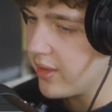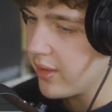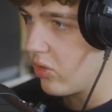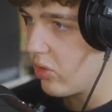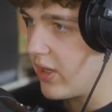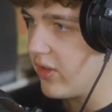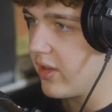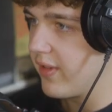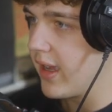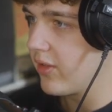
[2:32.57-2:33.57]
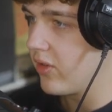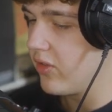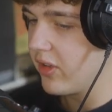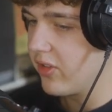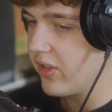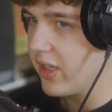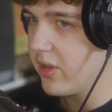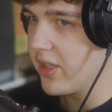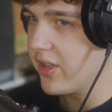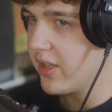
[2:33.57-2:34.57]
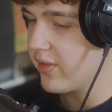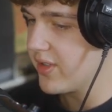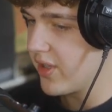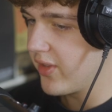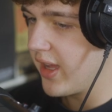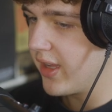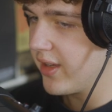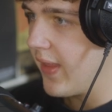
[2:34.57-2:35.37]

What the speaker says: it. Crazy effect. So as you can see, look at the difference on that.